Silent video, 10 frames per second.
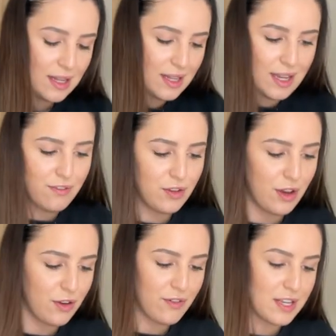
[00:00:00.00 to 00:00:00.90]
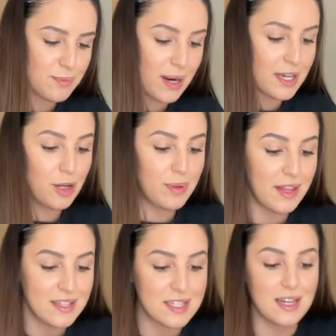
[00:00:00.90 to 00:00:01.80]
Like if your, your friend's pregnant, you'd be like,
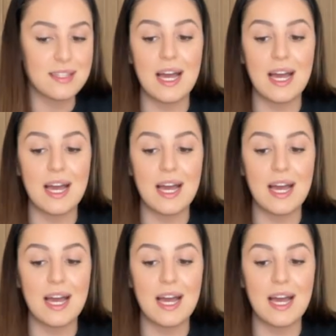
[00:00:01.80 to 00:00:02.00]
this is nice,